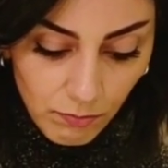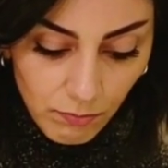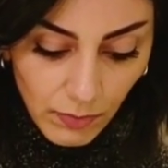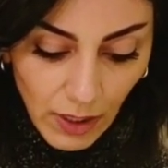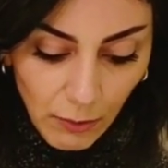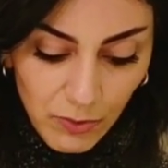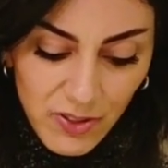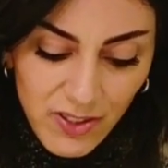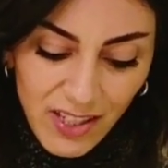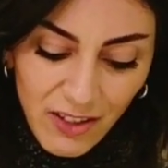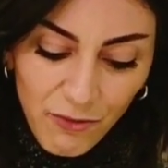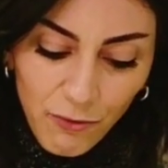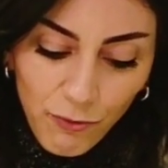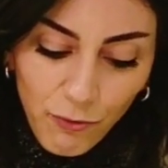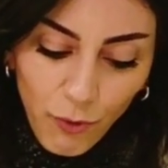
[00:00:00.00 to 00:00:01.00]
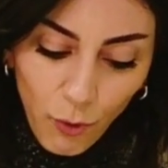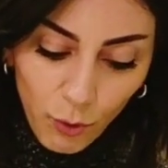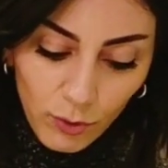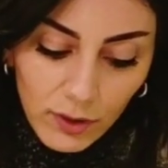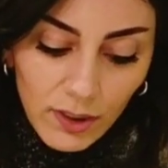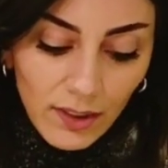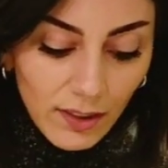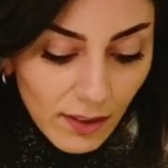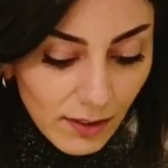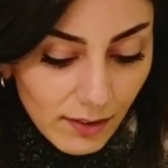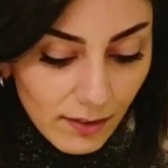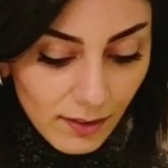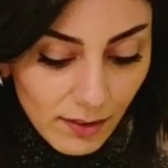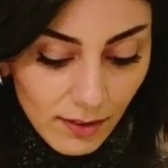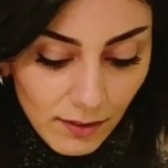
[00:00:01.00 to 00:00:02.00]
I would say fold
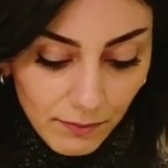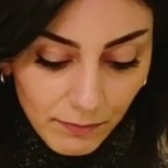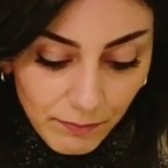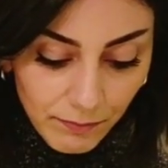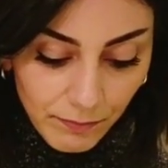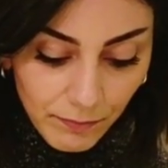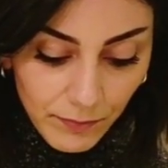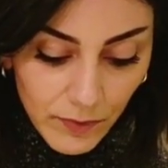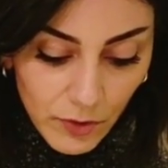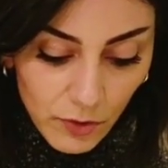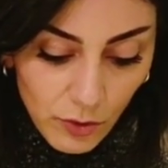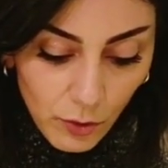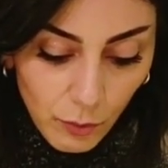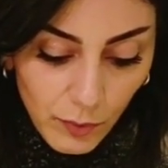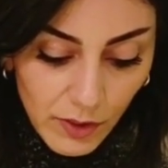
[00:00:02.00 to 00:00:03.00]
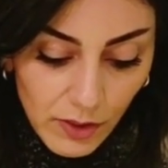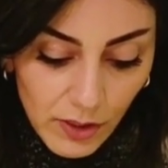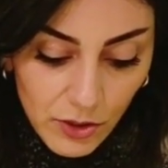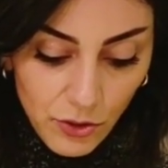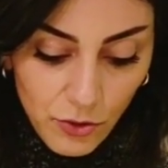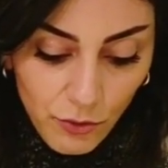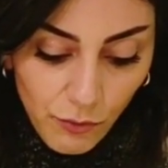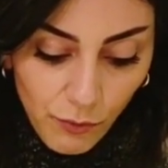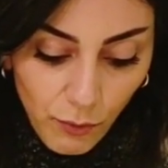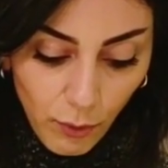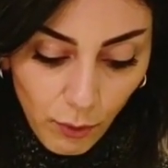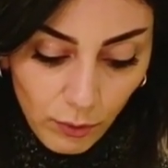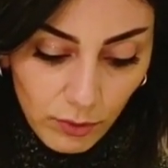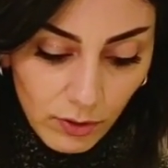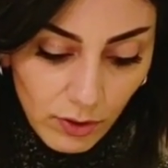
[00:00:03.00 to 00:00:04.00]
it. So we need to
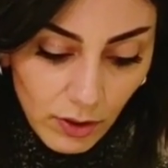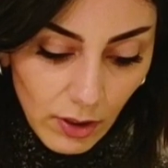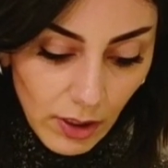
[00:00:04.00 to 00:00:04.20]
fold